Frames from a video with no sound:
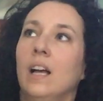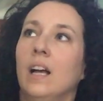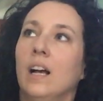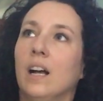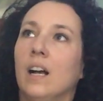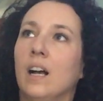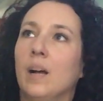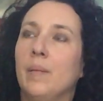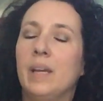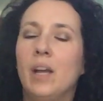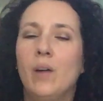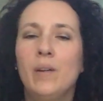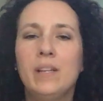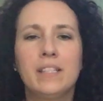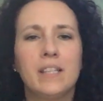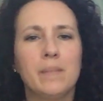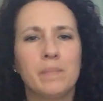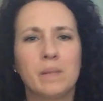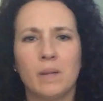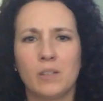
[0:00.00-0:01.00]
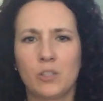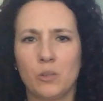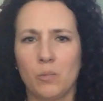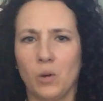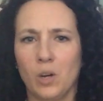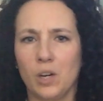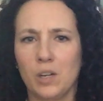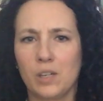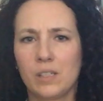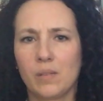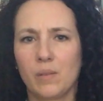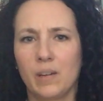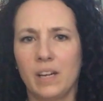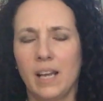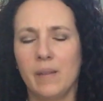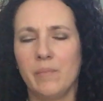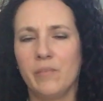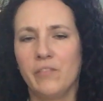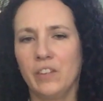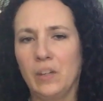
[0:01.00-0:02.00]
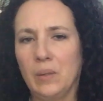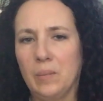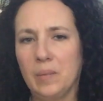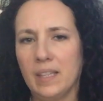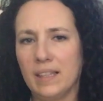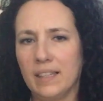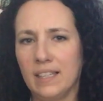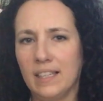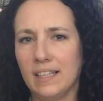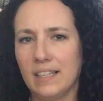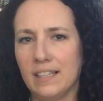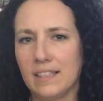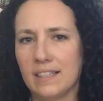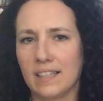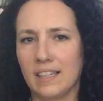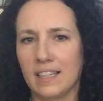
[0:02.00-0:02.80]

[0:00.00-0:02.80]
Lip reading: It always seems much worse when I'm filming these.